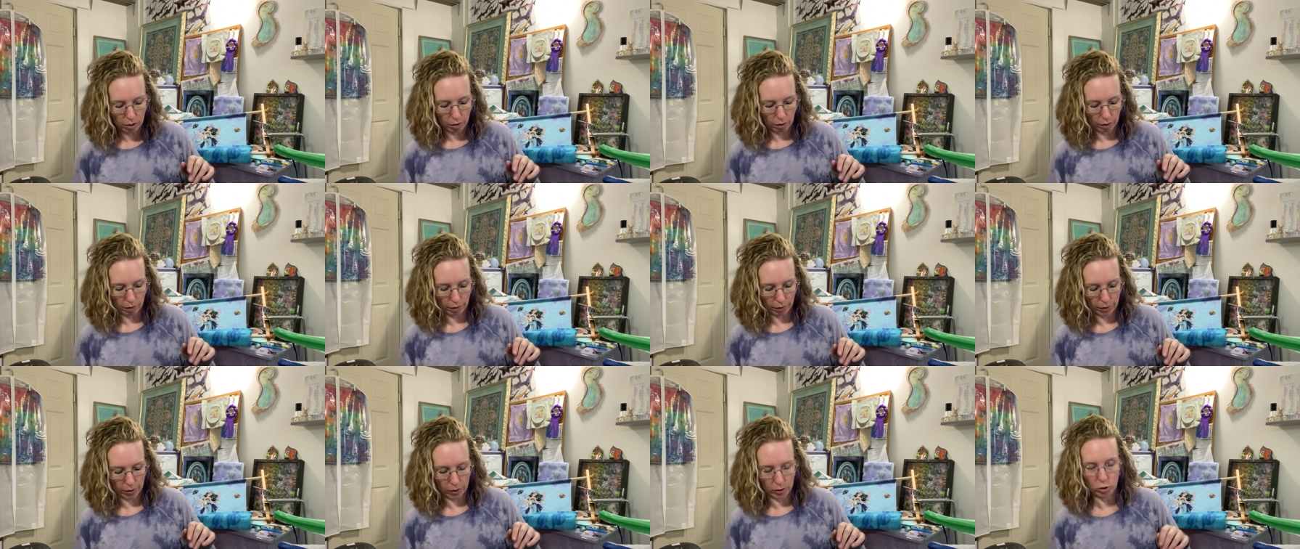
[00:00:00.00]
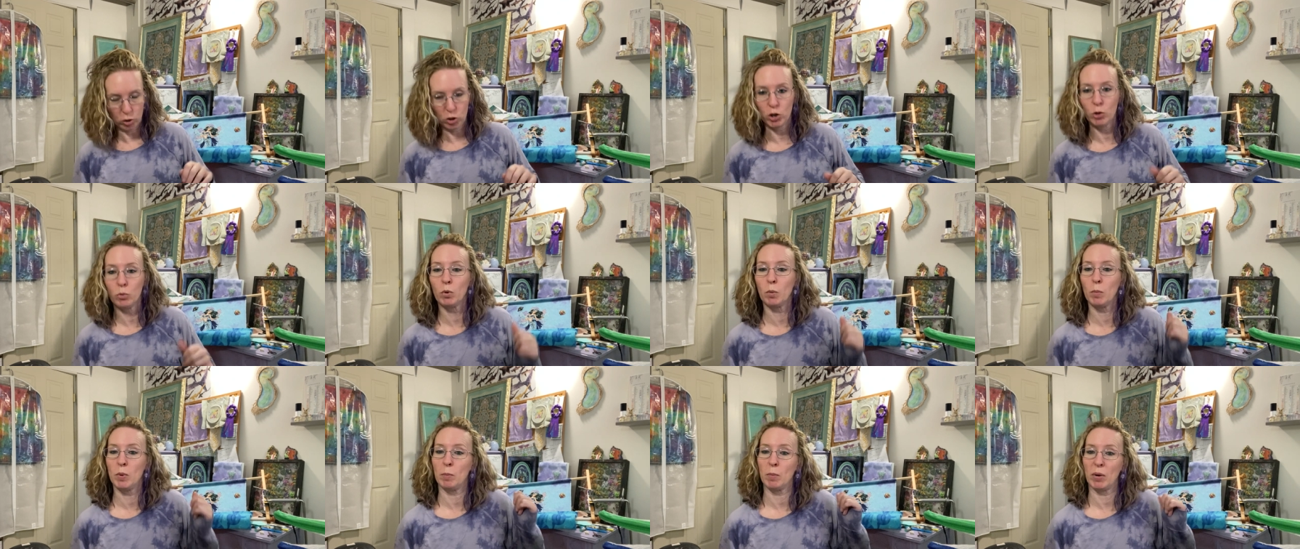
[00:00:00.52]
Uh, she
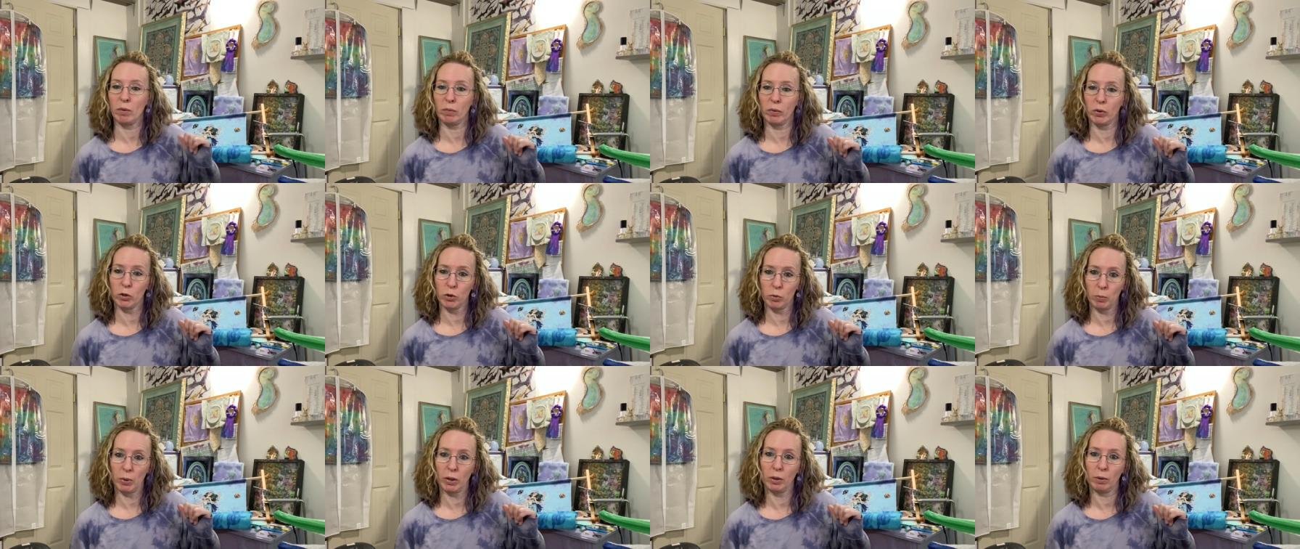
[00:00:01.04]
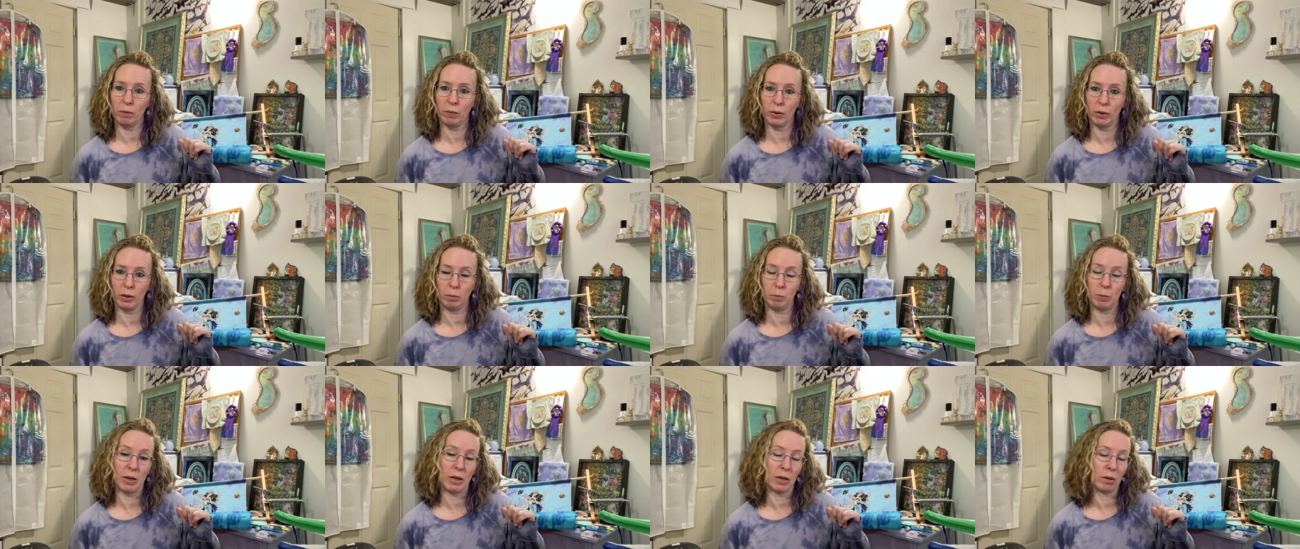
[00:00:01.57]
will be my first Bella
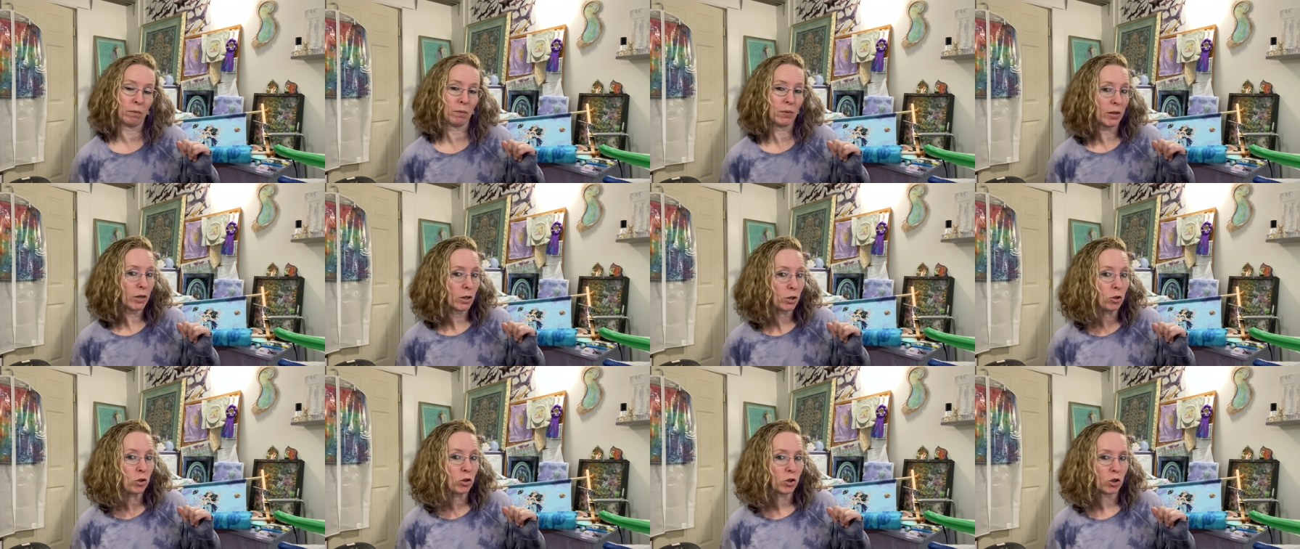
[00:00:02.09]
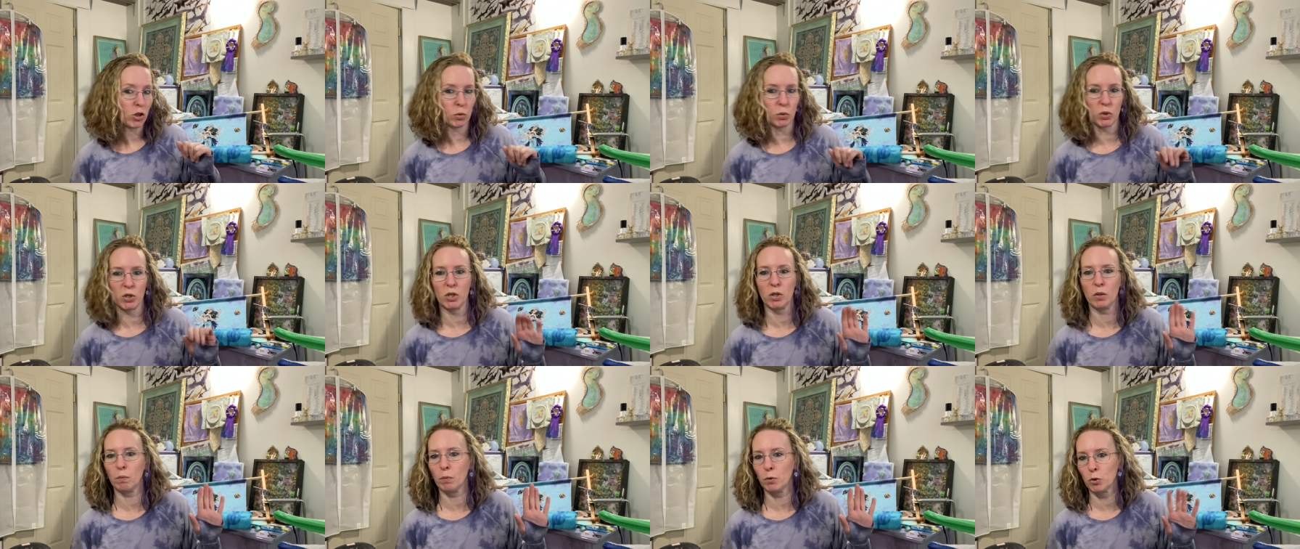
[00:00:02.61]
Filipina finish. She
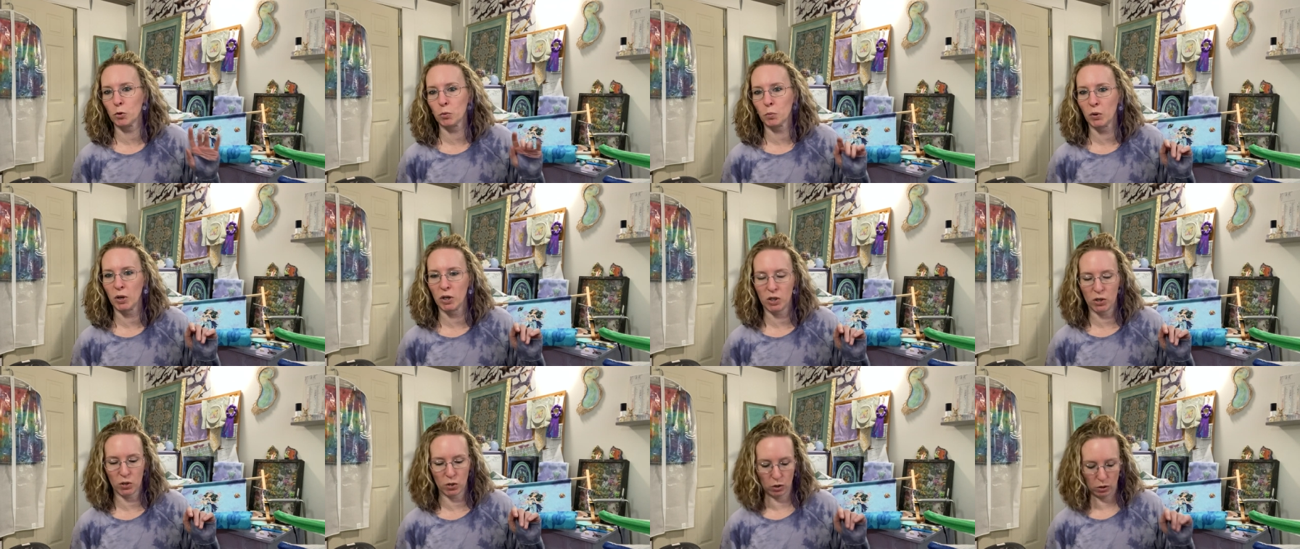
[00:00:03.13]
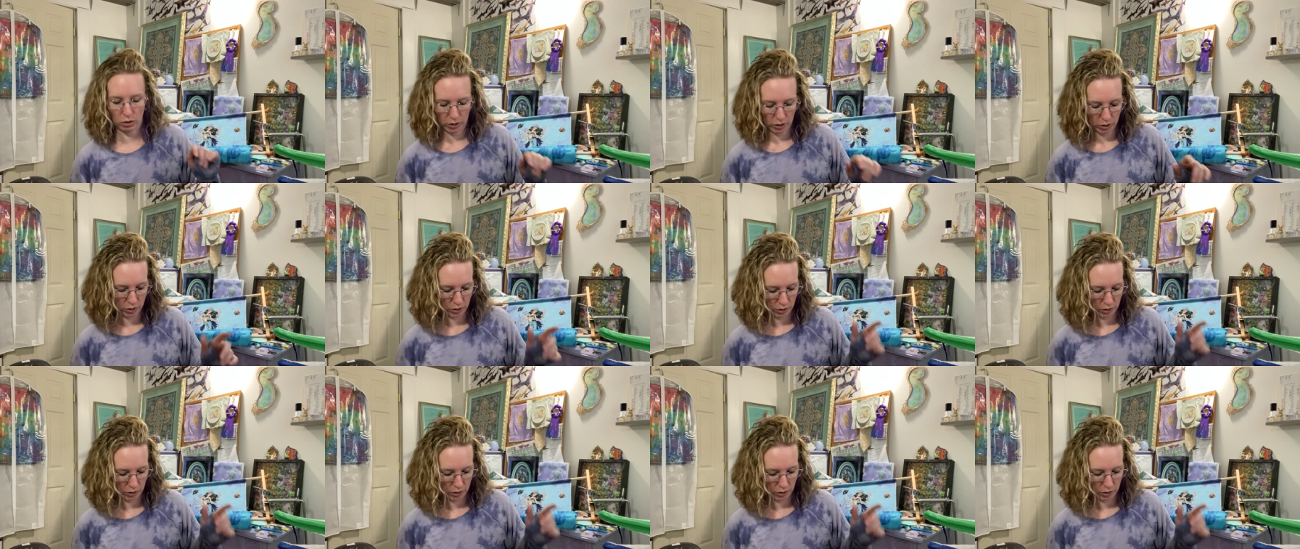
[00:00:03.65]
wasn't the first one I started.